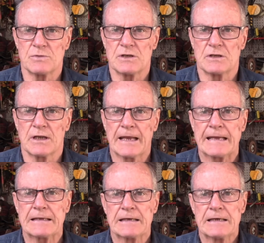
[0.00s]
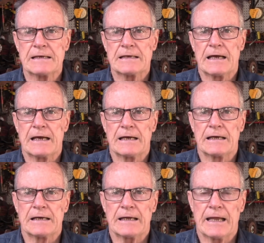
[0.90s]
in the leg,
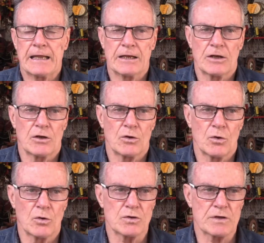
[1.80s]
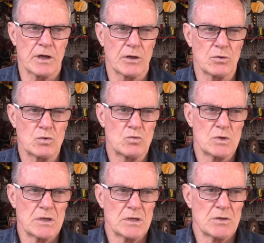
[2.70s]
and also,
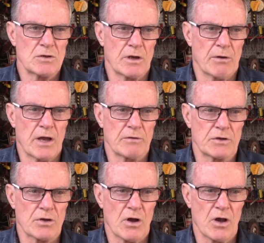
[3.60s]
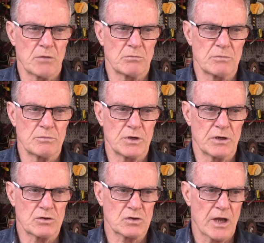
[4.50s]
you know, over time, you
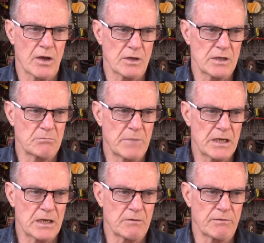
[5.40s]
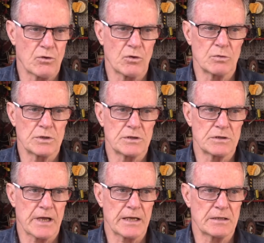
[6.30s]
know, slowly bending forward to
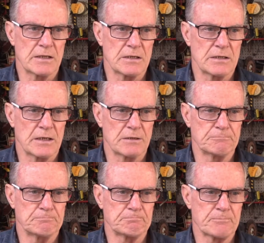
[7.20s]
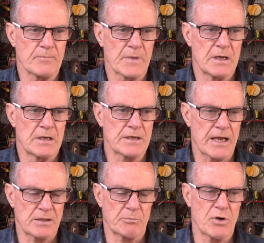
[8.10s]
take
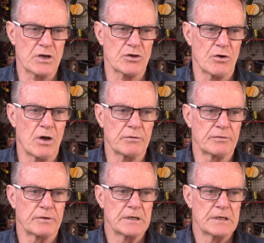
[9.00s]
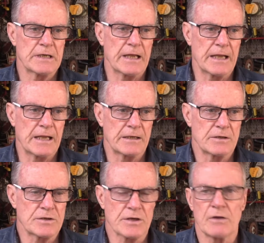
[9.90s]
the pressure off.
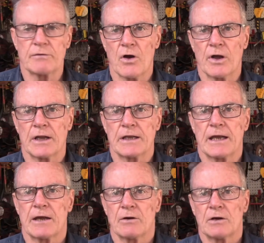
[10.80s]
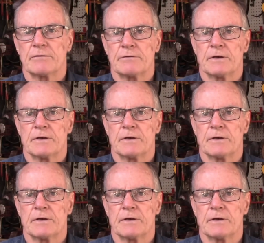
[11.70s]
And so finally now I've